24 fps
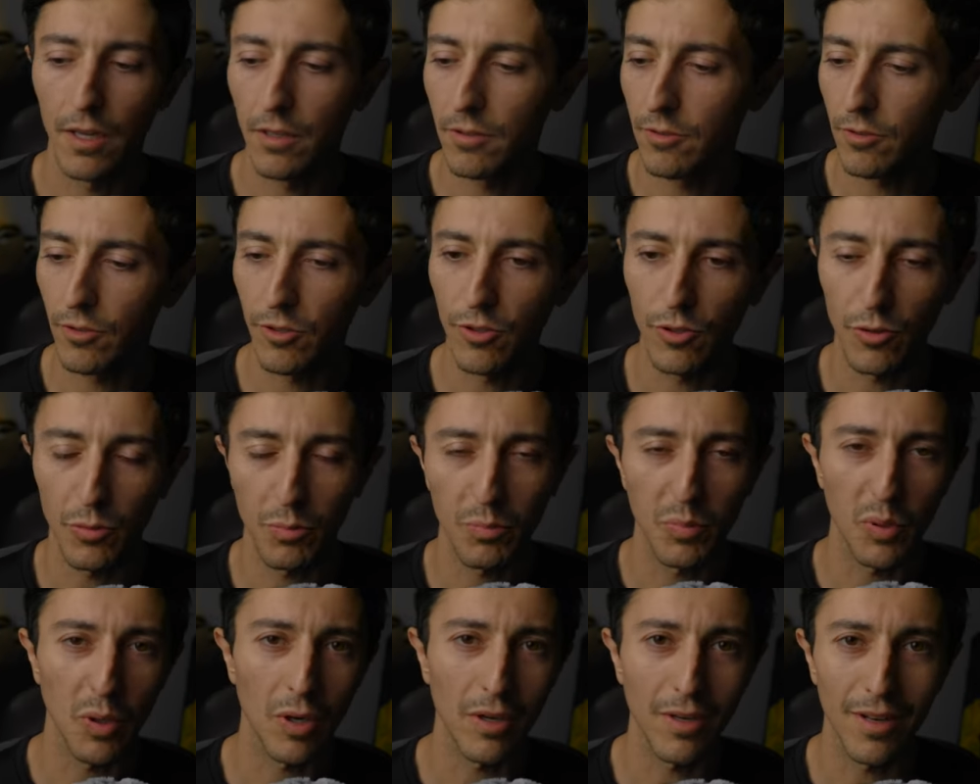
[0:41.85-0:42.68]
you know,
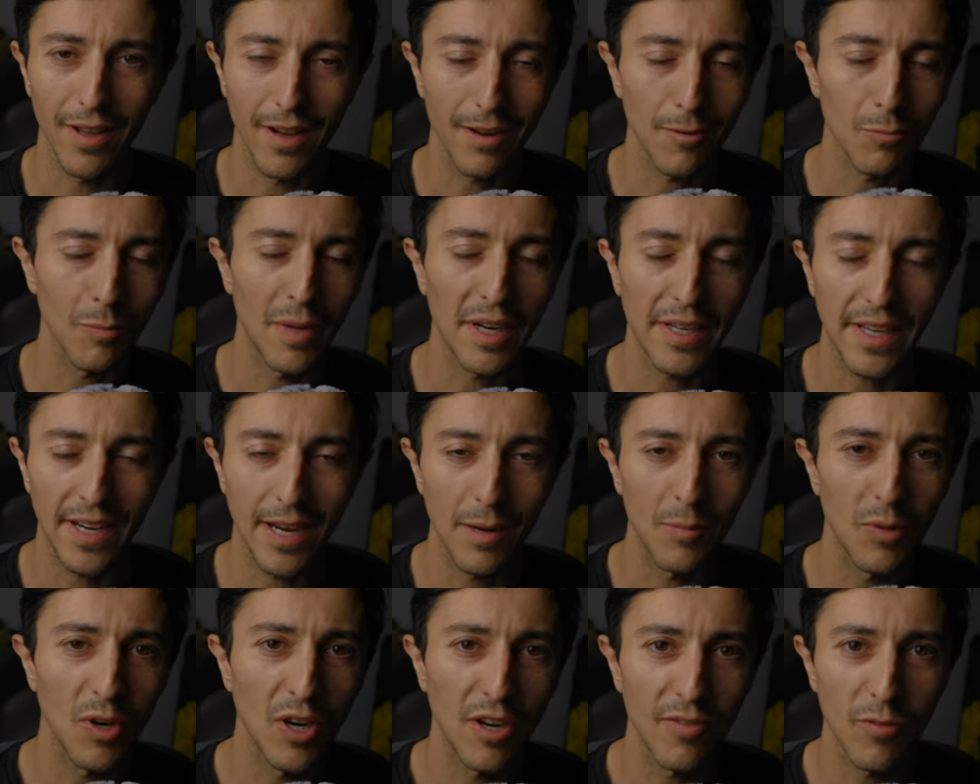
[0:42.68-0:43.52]
pulling out my
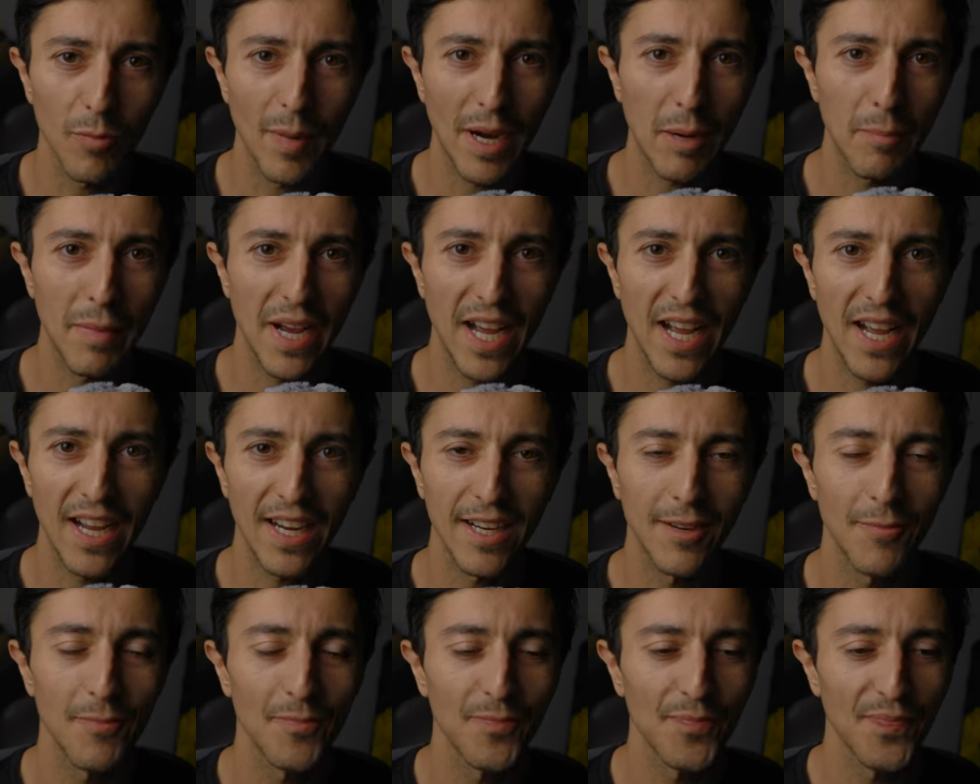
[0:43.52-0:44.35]
camera from my
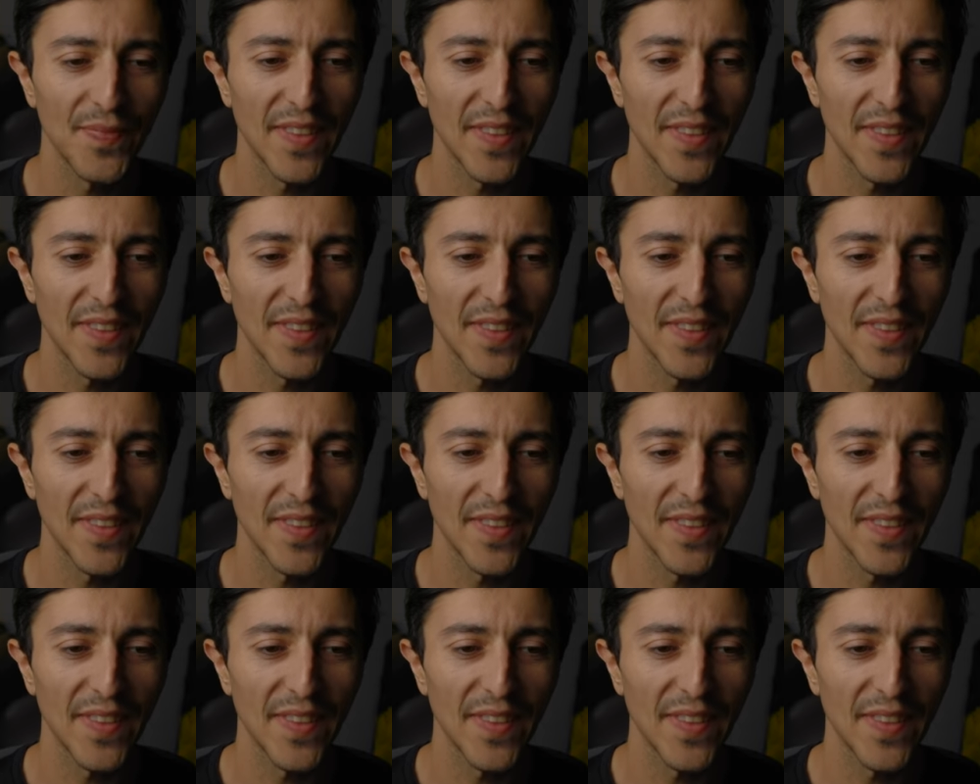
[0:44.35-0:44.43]
bag,